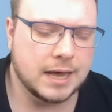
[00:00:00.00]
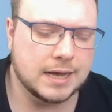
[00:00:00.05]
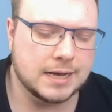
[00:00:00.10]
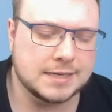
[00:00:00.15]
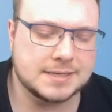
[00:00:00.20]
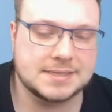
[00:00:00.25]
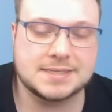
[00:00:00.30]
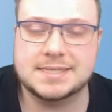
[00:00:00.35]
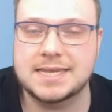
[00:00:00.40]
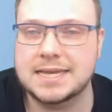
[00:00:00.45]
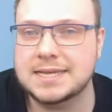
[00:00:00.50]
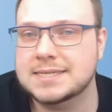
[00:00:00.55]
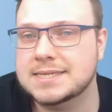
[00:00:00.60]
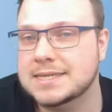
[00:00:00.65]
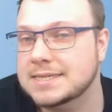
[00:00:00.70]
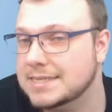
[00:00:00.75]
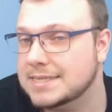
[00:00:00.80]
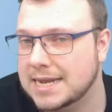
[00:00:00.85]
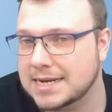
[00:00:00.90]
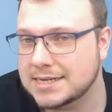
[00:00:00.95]
6
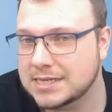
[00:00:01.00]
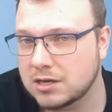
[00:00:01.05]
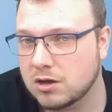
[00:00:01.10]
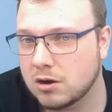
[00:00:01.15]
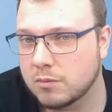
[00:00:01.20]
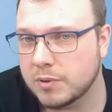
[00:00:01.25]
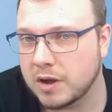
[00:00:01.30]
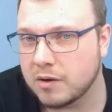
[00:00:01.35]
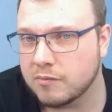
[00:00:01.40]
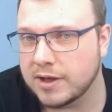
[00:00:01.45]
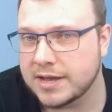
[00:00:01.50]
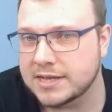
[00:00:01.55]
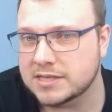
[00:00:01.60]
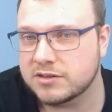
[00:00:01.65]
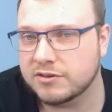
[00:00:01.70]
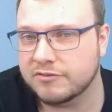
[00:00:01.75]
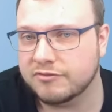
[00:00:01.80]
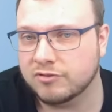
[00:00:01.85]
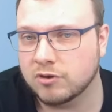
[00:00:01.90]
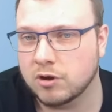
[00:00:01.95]
static combat res
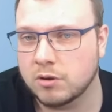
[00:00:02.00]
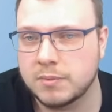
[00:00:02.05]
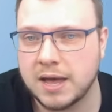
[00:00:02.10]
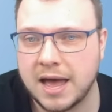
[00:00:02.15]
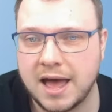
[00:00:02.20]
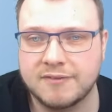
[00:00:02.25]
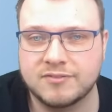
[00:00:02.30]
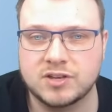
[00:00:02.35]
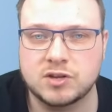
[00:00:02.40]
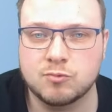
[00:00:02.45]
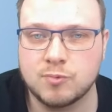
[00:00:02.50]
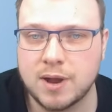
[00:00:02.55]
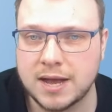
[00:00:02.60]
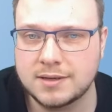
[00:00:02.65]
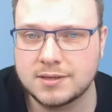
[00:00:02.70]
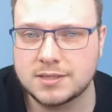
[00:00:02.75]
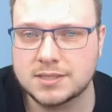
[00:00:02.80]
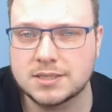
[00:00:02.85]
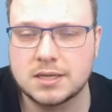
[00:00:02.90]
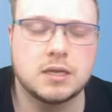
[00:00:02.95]
from having
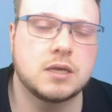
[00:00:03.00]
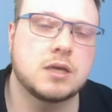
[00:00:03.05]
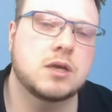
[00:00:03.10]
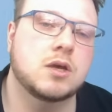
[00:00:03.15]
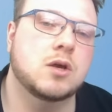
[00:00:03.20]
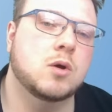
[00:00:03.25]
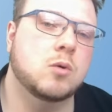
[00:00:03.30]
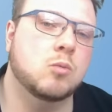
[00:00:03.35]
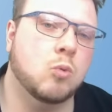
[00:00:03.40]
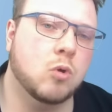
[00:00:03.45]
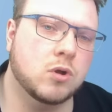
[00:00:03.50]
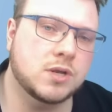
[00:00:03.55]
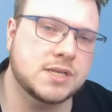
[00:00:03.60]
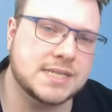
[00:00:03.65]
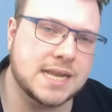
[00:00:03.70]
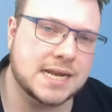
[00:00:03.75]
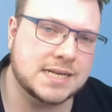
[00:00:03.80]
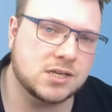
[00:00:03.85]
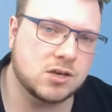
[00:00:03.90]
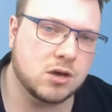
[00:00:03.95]
ranks, 1
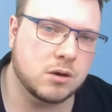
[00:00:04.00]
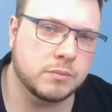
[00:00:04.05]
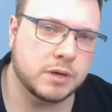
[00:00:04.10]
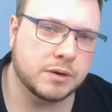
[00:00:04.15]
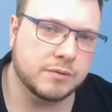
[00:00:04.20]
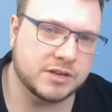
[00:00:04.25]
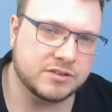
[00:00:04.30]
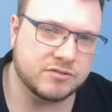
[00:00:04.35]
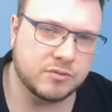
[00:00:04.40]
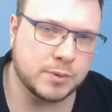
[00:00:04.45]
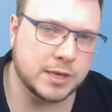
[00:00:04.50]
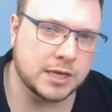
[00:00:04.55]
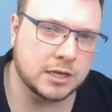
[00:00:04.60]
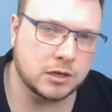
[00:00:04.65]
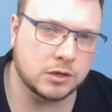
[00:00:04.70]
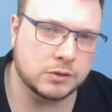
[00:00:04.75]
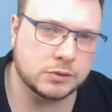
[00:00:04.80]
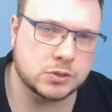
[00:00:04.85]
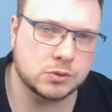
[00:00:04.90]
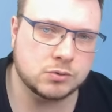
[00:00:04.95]
static combat res for being
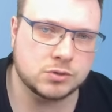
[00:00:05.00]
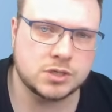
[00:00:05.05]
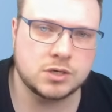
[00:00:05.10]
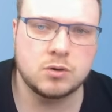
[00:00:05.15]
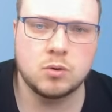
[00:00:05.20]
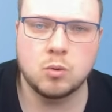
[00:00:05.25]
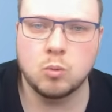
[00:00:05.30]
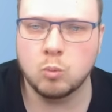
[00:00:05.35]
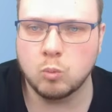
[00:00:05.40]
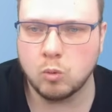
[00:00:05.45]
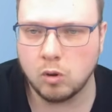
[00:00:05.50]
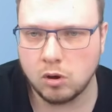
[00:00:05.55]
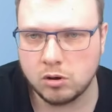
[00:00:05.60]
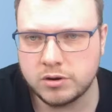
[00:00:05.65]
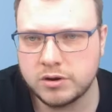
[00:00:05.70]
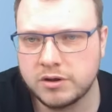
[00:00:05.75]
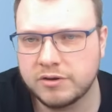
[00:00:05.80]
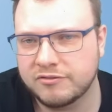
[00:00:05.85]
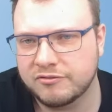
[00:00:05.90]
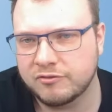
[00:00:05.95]
close order,
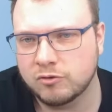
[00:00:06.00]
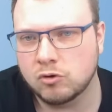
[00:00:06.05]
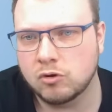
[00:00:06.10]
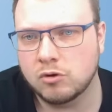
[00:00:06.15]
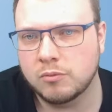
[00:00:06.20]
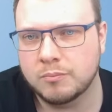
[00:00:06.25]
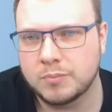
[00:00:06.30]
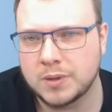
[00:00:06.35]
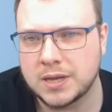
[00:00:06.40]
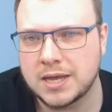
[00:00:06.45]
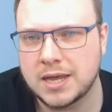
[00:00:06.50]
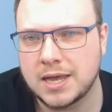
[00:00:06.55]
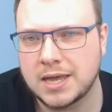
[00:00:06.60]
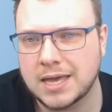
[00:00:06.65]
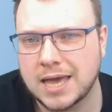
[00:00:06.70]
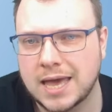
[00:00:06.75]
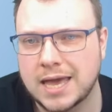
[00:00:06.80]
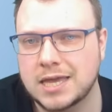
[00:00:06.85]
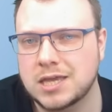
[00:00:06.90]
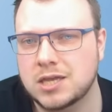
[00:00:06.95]
1 for being
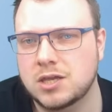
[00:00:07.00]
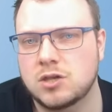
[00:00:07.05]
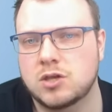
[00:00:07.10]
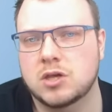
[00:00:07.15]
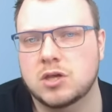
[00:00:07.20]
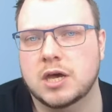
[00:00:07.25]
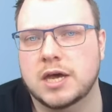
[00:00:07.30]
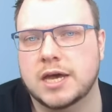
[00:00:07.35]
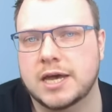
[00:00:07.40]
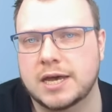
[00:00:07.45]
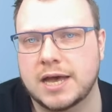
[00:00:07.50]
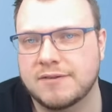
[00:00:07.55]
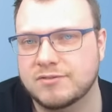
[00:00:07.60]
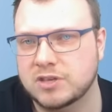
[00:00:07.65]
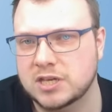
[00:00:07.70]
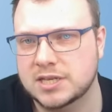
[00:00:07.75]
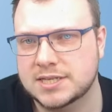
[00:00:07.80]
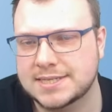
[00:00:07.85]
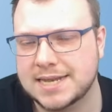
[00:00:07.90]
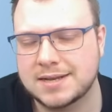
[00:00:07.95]
having
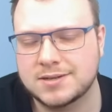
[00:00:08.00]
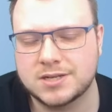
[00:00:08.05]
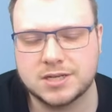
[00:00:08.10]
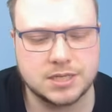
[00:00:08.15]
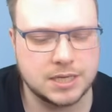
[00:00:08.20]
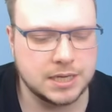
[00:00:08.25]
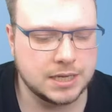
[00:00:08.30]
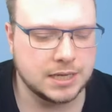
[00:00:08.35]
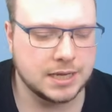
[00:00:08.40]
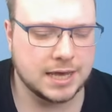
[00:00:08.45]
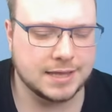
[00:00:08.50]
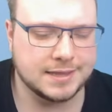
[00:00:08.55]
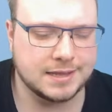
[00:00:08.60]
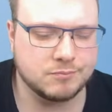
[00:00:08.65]
a standard, and then